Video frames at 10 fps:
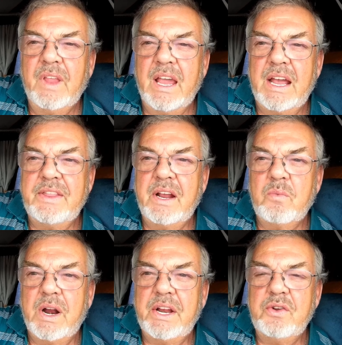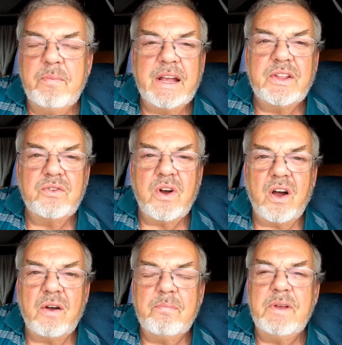And then when I do make the
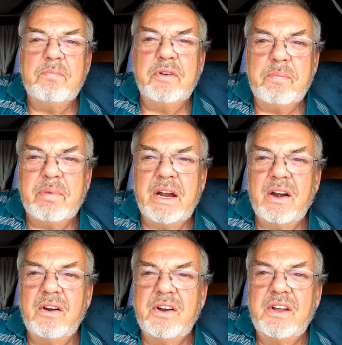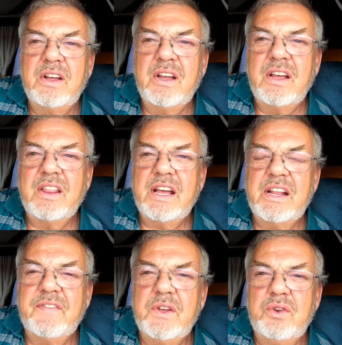draw, be prepared that
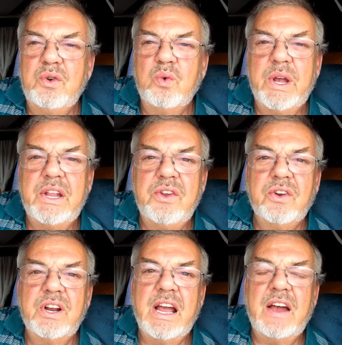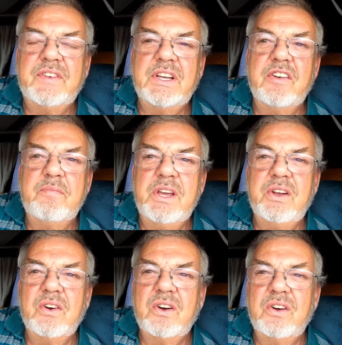if you do win, you're going to have to give me
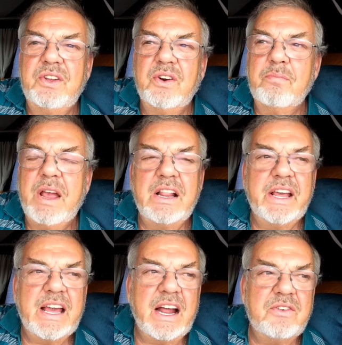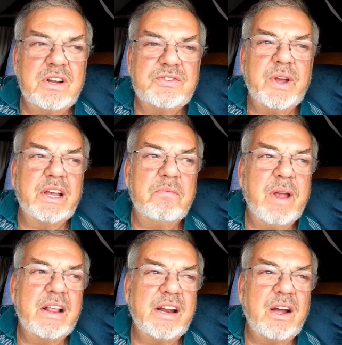your mailing address so I can
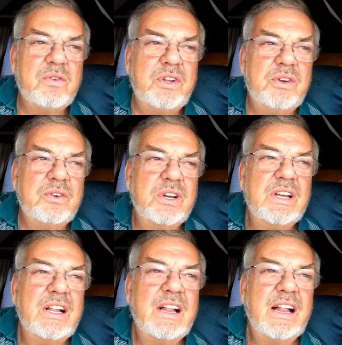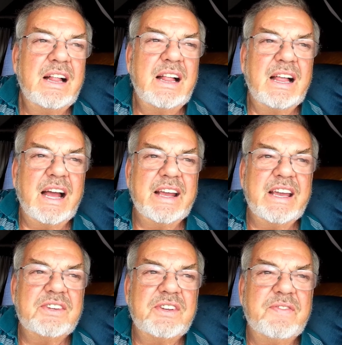mail it out to you. I
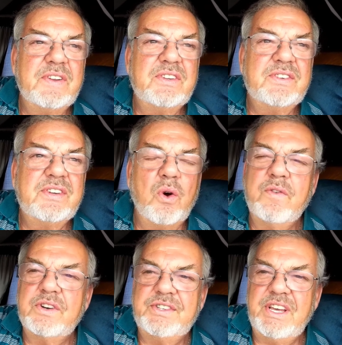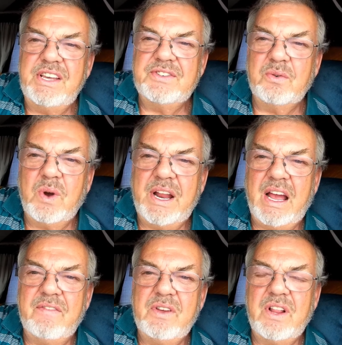guess if it's overseas or what
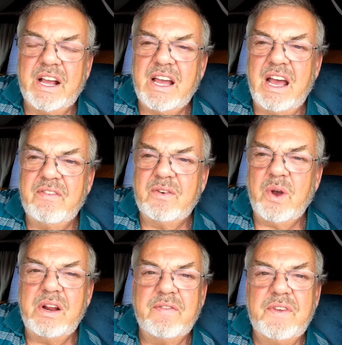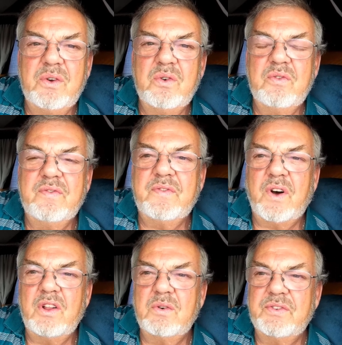have you, like I have quite a few
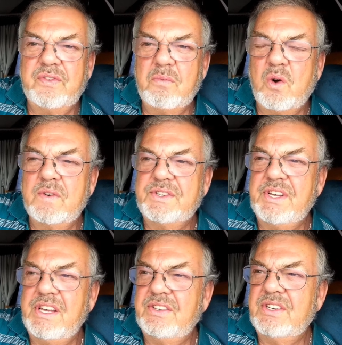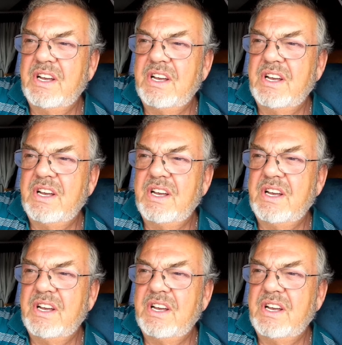followers from overseas,